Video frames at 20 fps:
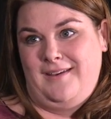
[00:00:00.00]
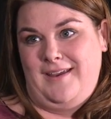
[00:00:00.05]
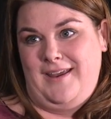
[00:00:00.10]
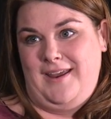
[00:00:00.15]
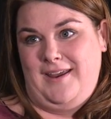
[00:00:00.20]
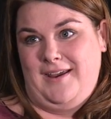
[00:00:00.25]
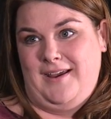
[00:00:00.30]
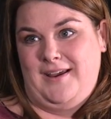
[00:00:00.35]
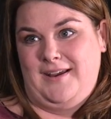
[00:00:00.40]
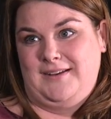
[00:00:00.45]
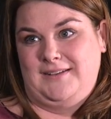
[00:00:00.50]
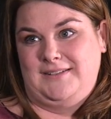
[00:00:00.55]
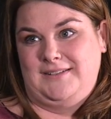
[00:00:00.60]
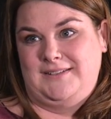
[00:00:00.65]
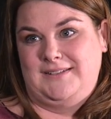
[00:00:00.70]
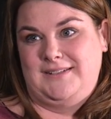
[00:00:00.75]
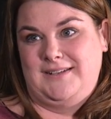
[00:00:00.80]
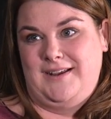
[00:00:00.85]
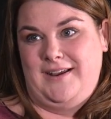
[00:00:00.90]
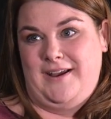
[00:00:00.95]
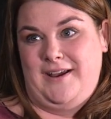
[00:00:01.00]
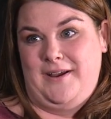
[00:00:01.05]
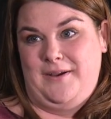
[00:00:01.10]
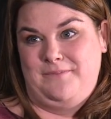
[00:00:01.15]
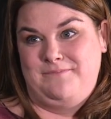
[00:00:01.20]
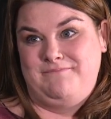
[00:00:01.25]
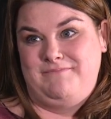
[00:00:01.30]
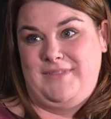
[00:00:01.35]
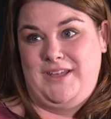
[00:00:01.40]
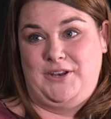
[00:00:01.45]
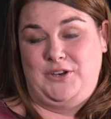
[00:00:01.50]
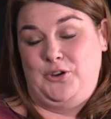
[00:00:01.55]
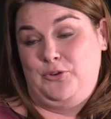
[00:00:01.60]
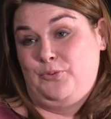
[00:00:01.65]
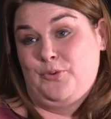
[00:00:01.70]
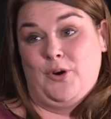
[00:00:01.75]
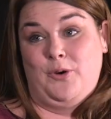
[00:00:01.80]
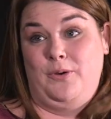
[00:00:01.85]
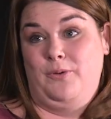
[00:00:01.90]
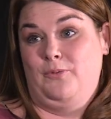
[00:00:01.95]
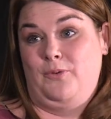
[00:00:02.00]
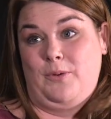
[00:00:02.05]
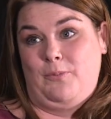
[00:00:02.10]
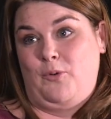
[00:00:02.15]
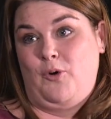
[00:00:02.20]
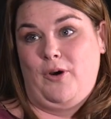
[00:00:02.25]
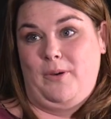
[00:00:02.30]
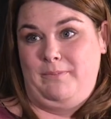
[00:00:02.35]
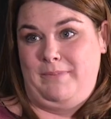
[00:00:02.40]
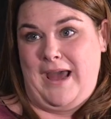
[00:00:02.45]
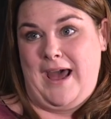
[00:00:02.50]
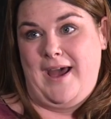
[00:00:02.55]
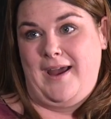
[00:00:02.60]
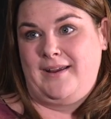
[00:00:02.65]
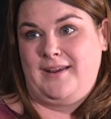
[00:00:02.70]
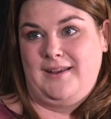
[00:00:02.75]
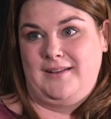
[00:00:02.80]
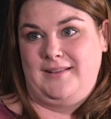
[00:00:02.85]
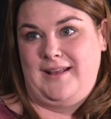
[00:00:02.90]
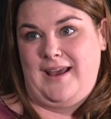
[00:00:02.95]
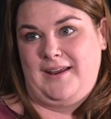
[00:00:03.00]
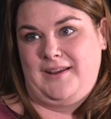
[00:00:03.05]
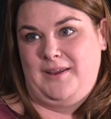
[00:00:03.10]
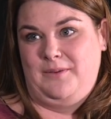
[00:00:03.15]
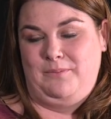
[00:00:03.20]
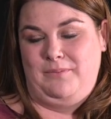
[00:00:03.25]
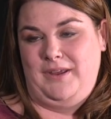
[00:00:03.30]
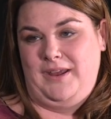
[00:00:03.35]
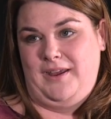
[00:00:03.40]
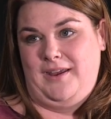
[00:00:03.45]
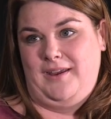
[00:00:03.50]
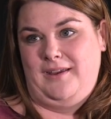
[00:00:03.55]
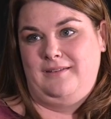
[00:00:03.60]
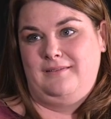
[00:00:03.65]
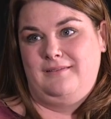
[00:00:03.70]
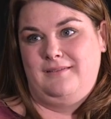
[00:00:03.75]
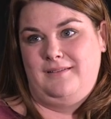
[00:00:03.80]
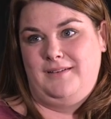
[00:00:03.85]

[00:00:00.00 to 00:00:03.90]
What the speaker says: And then you report back. And that can be,